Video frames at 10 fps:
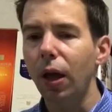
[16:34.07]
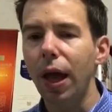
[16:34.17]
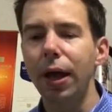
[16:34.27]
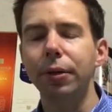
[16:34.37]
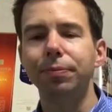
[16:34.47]

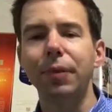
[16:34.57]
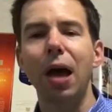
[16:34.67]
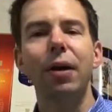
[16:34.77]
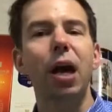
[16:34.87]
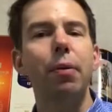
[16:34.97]
And
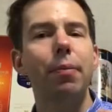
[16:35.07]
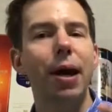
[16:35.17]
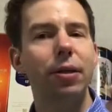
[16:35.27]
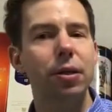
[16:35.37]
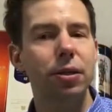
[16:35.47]
coming
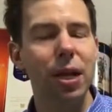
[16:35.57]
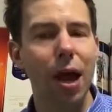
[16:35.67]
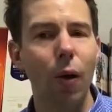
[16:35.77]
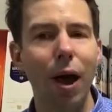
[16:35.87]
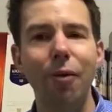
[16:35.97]
back to this
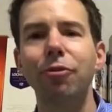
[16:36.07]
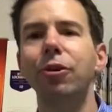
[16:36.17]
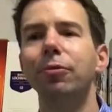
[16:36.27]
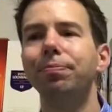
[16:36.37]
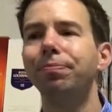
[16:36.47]
now
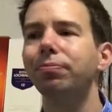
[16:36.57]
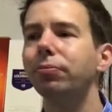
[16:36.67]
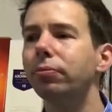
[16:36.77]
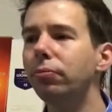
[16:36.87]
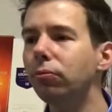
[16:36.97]
after
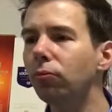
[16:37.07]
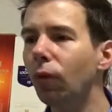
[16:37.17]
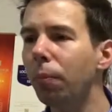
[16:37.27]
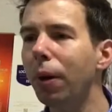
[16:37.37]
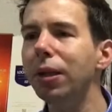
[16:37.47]

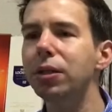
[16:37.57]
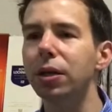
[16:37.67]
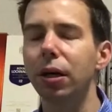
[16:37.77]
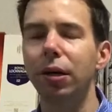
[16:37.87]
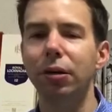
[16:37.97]
months
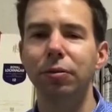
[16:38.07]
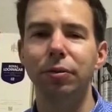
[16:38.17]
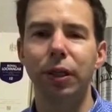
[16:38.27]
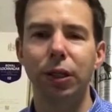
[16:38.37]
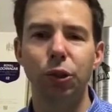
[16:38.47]

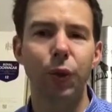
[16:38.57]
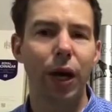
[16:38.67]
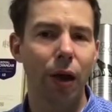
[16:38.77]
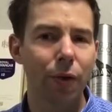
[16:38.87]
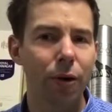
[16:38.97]
of
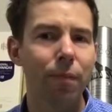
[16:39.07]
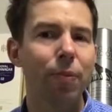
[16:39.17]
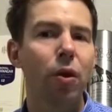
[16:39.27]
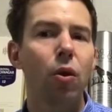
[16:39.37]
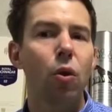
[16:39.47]
doing other
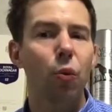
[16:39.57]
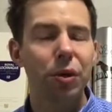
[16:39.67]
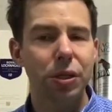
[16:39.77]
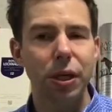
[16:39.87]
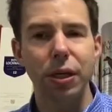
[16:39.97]

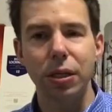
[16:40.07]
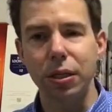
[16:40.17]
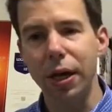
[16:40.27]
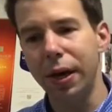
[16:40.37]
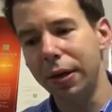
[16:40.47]

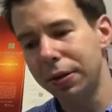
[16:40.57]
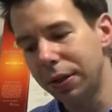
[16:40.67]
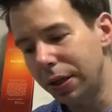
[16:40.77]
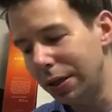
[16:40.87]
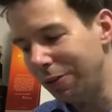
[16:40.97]
whiskies and
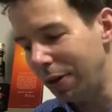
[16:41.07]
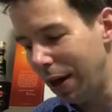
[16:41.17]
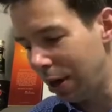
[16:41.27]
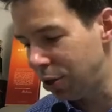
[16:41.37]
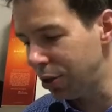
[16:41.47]
different
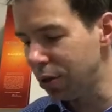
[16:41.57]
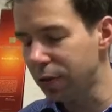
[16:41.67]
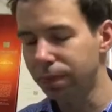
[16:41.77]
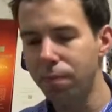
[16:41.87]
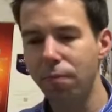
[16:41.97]
ages,